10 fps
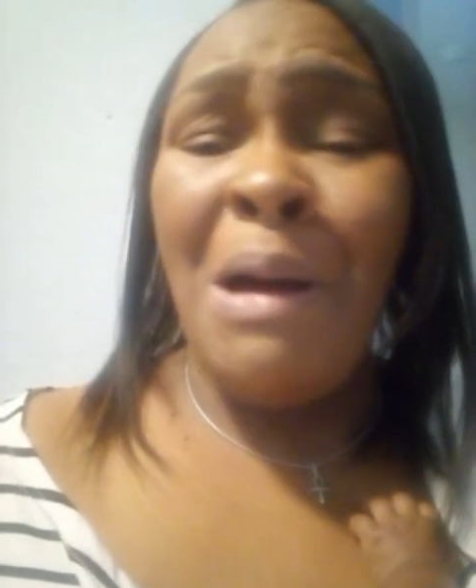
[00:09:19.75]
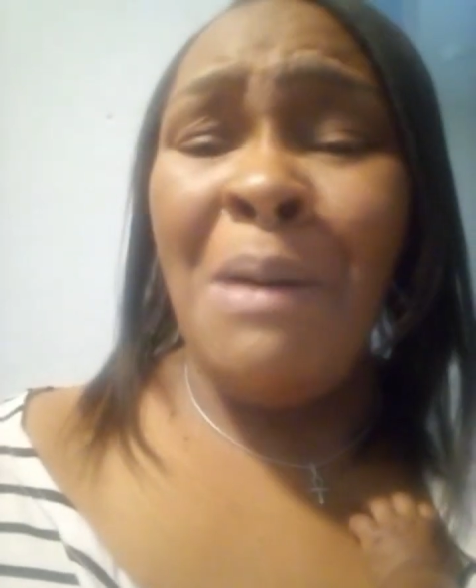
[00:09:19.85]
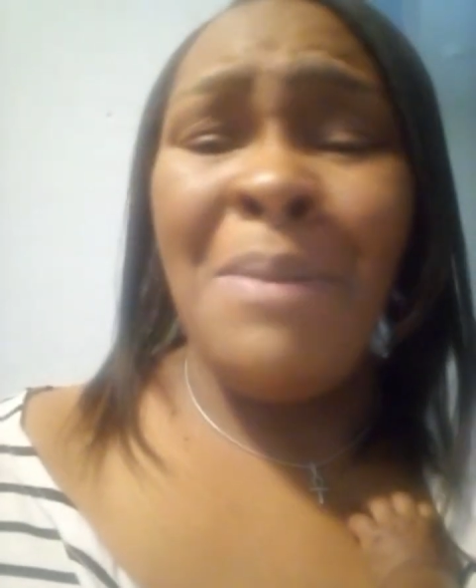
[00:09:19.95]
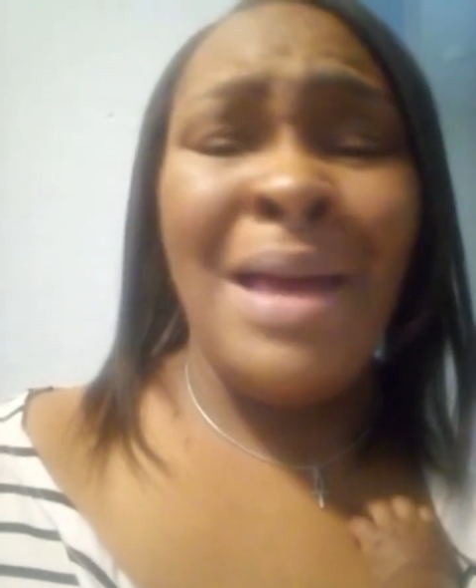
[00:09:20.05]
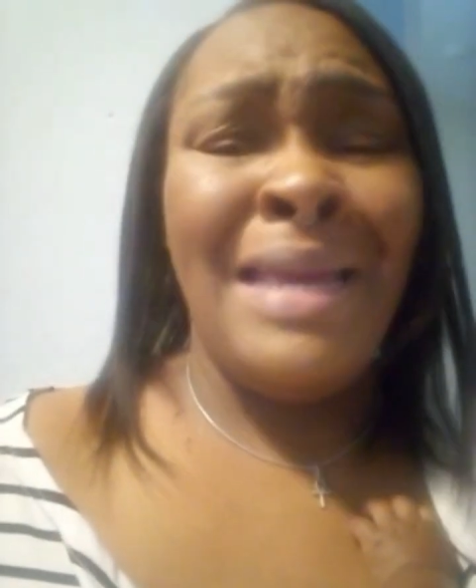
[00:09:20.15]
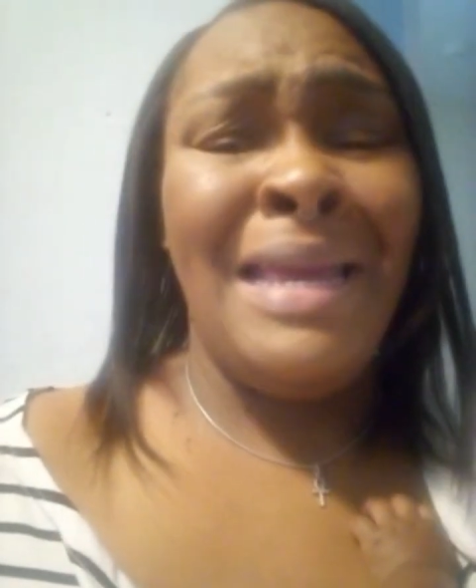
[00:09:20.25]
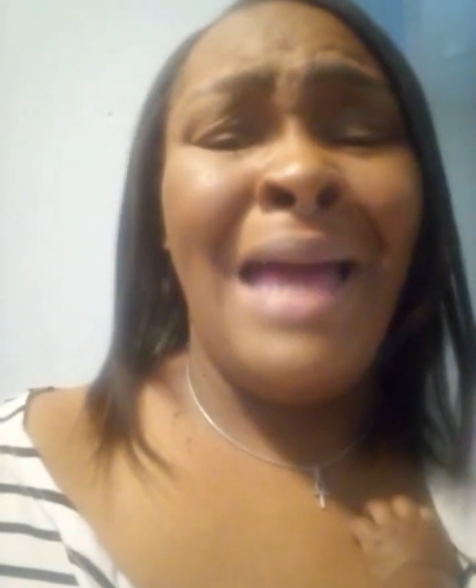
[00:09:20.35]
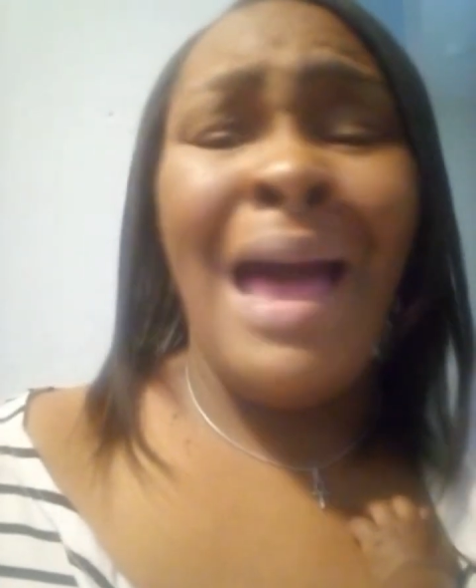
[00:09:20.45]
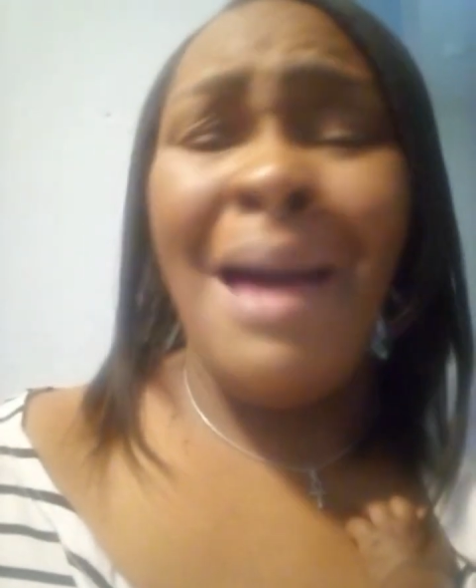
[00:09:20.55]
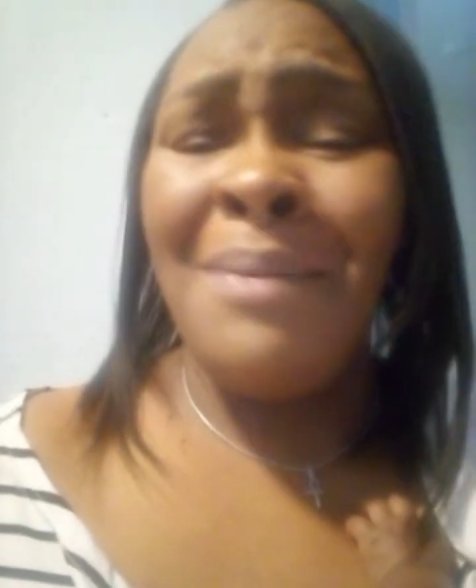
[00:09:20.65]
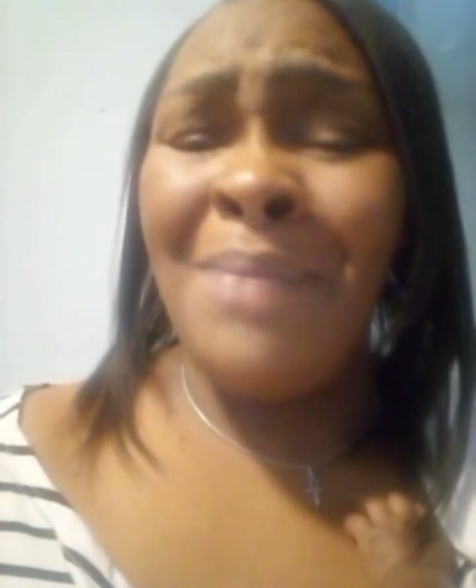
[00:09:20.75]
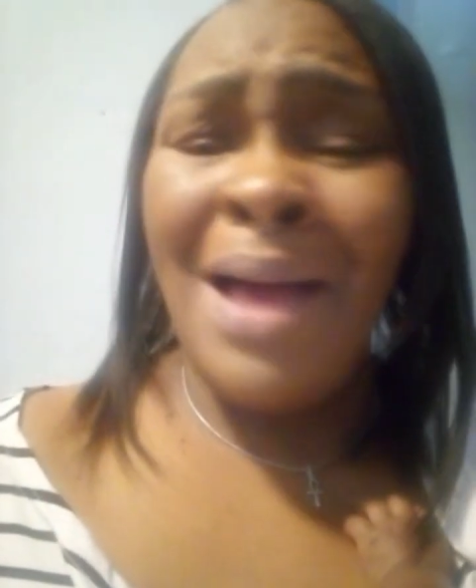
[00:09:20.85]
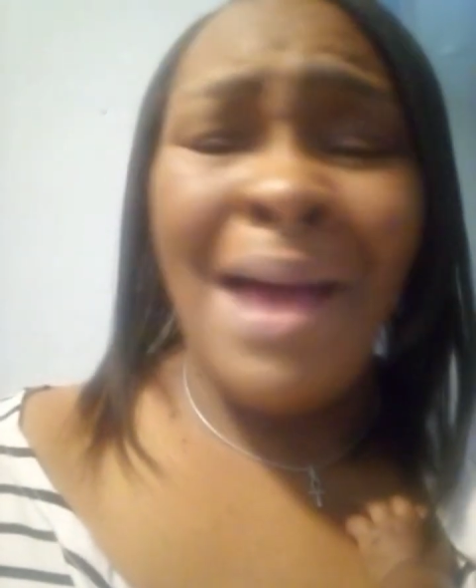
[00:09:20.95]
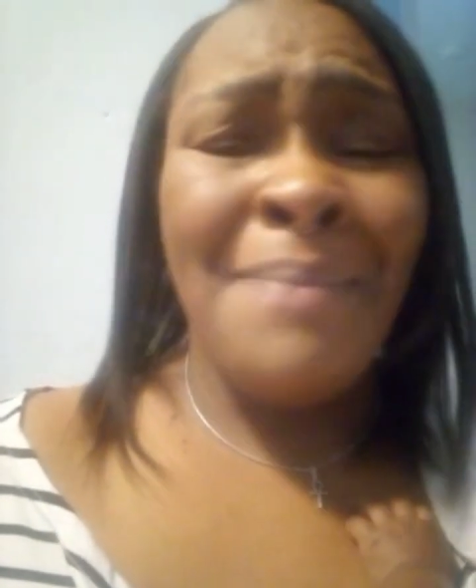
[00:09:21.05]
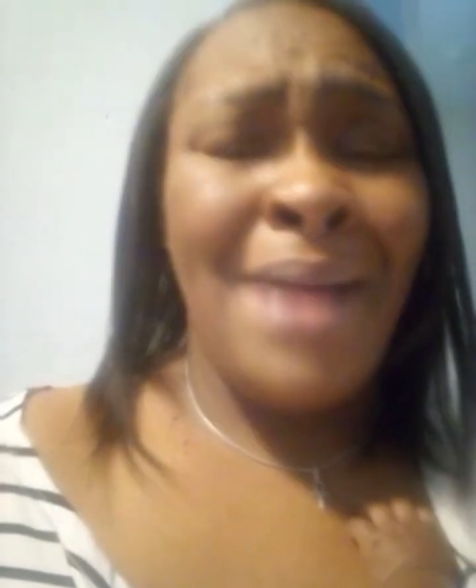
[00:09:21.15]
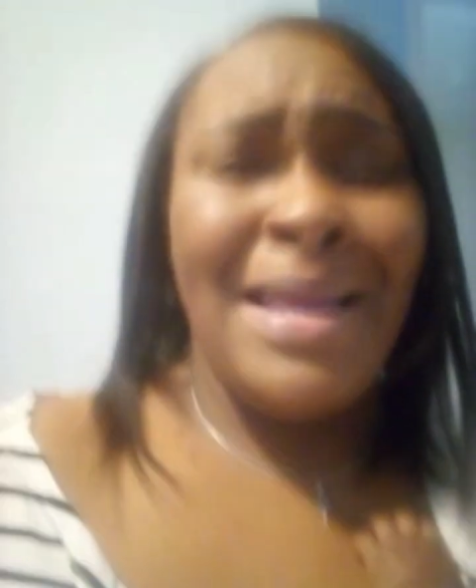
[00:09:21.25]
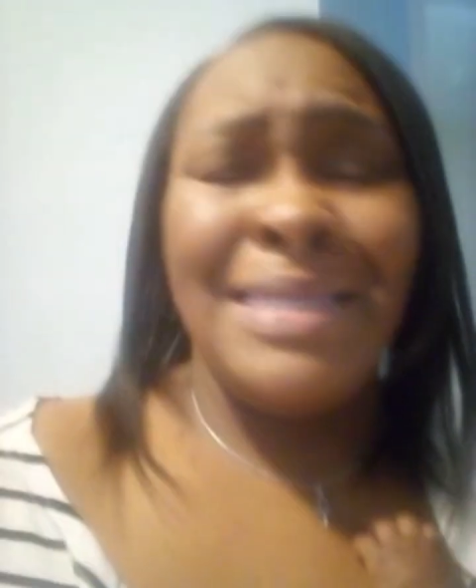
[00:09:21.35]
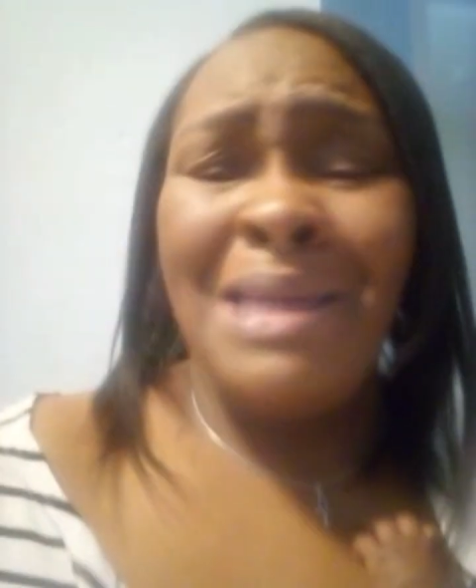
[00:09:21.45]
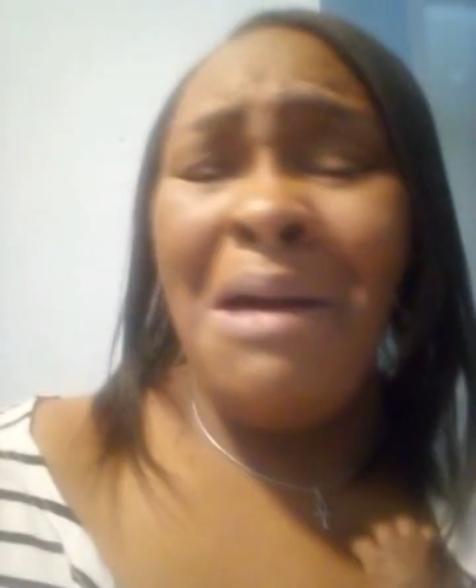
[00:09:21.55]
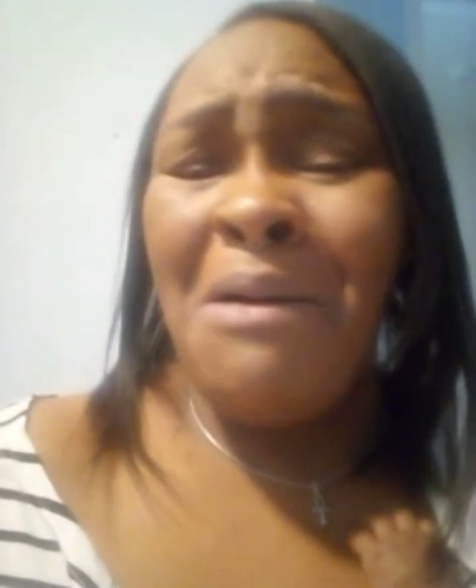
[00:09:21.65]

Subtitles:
Oh my God, Mom, my toe.